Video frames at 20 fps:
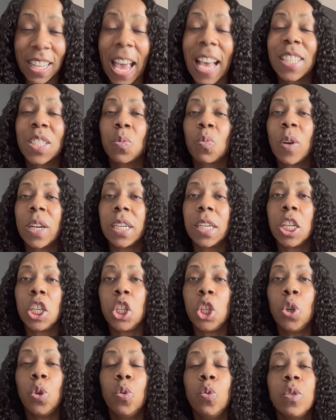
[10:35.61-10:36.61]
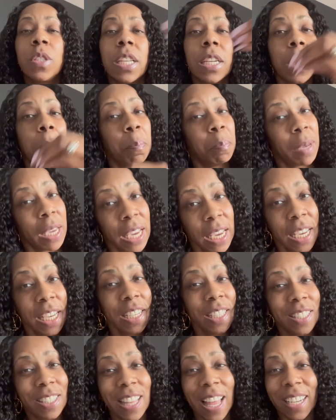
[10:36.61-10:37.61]
That's when the us and the
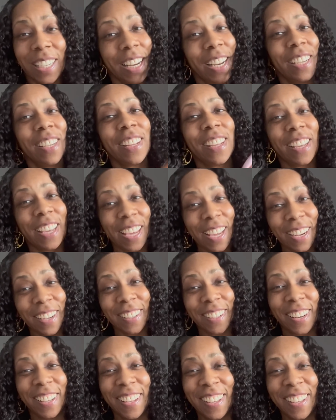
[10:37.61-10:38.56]
me's that didn't get